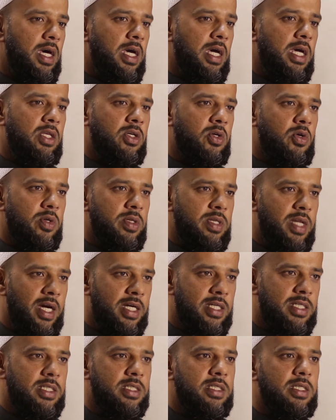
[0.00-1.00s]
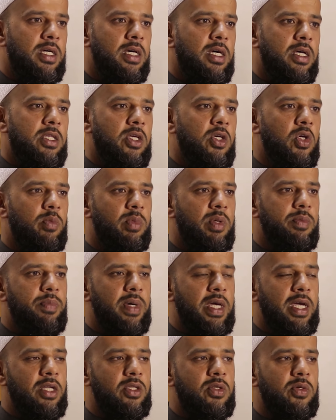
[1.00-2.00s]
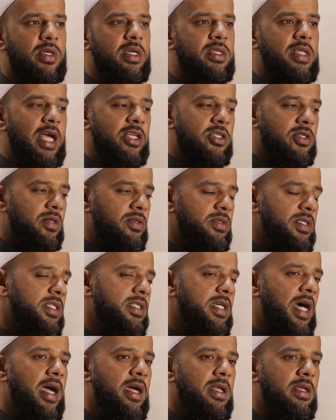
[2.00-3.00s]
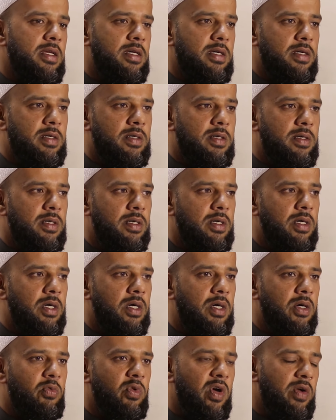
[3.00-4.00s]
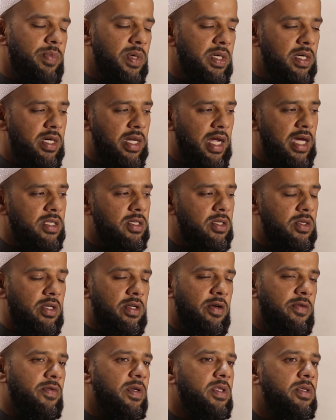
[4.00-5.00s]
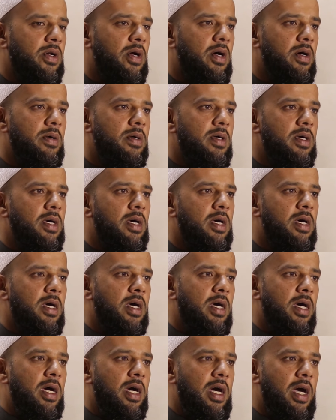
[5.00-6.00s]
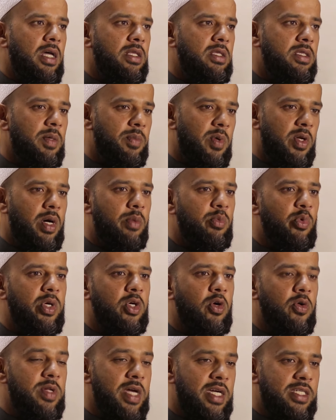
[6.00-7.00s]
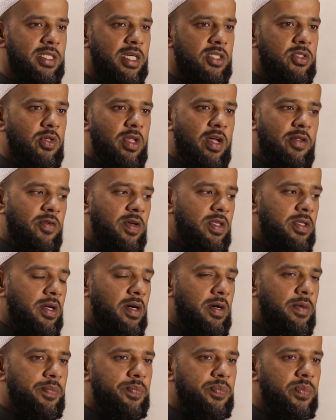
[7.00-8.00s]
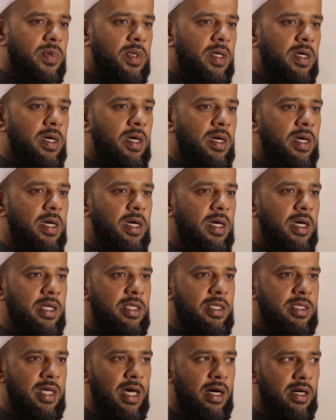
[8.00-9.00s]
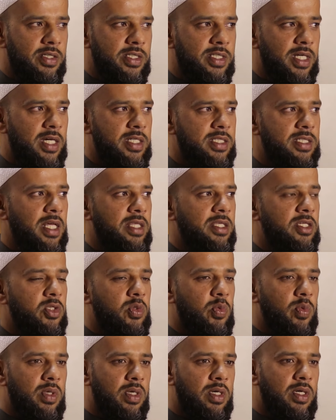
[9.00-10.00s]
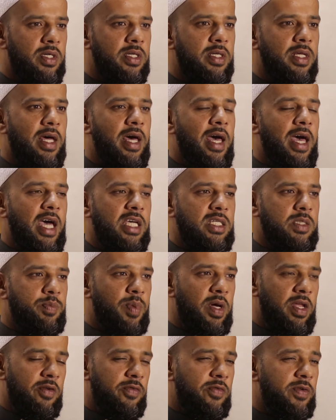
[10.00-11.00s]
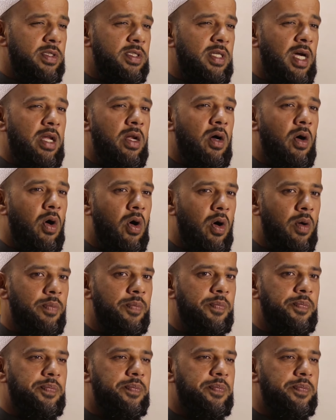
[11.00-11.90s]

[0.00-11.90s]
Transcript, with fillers: it connects the human being to the natural design. We have been created on a fitra, and Tiba Nabawi connects us to that fitra. It tells us that this world has benefit and harm.